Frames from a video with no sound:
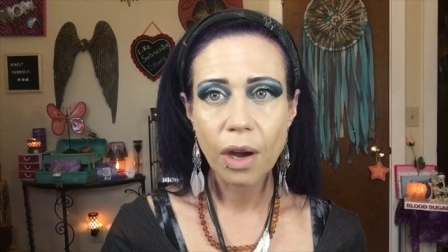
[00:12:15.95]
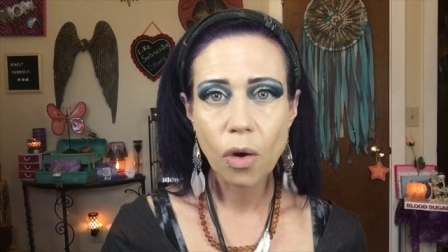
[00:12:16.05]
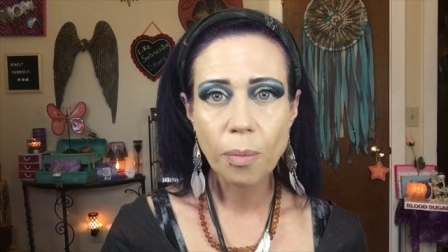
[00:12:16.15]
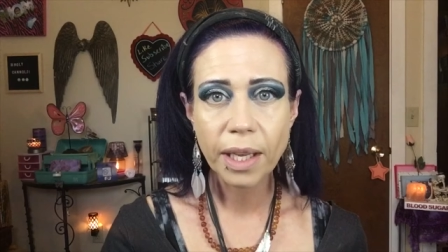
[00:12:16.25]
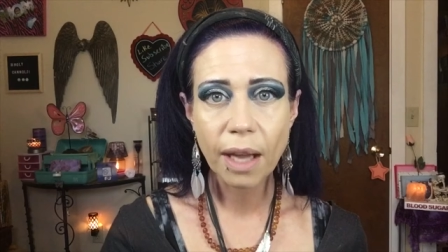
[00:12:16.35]

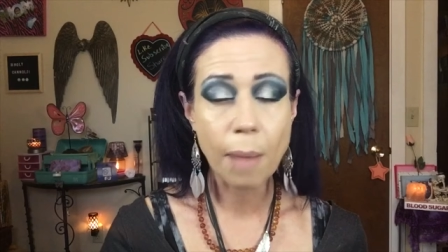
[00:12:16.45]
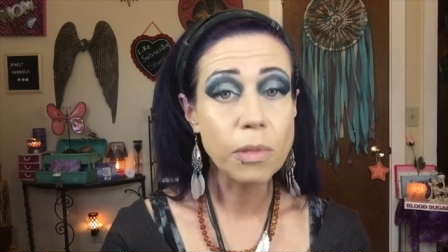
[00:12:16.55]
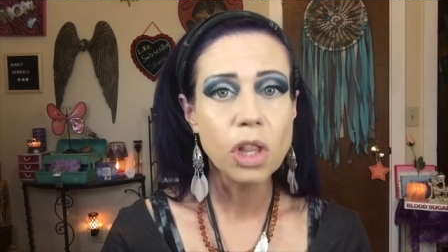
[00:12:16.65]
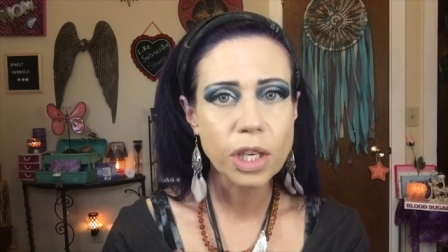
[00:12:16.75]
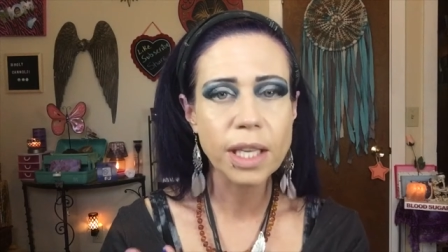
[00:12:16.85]
Oh my, God.
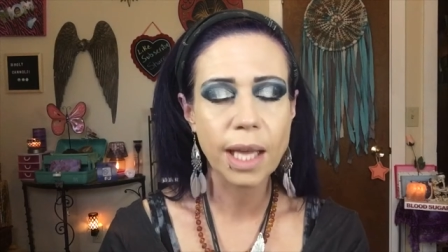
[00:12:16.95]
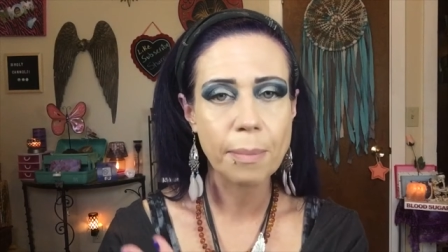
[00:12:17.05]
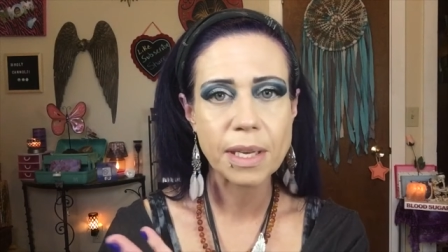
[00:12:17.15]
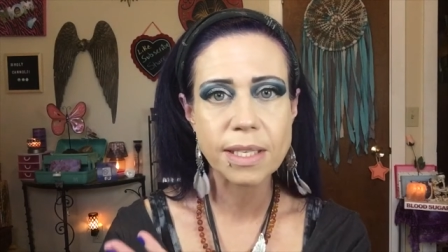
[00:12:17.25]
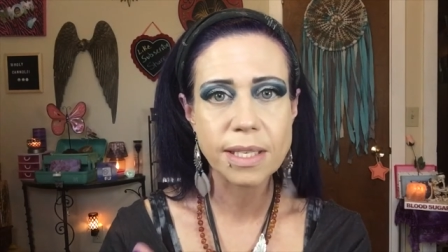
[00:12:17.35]
I'm looking at
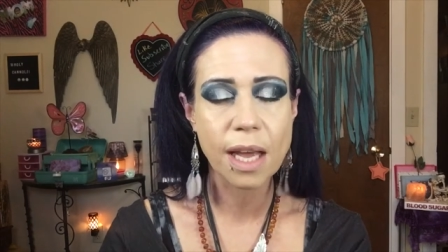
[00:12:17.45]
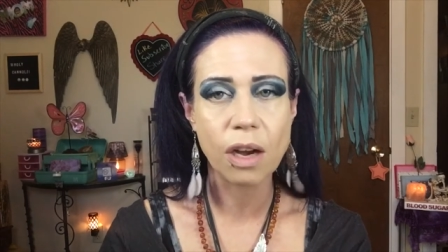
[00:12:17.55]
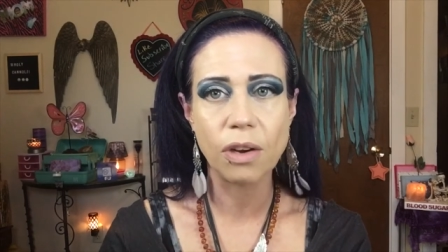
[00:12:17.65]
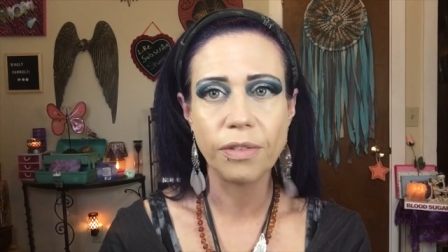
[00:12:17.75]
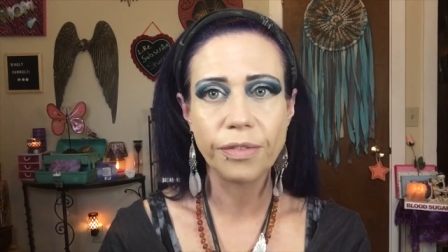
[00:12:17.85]

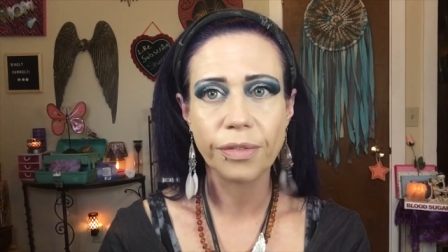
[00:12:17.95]
myself.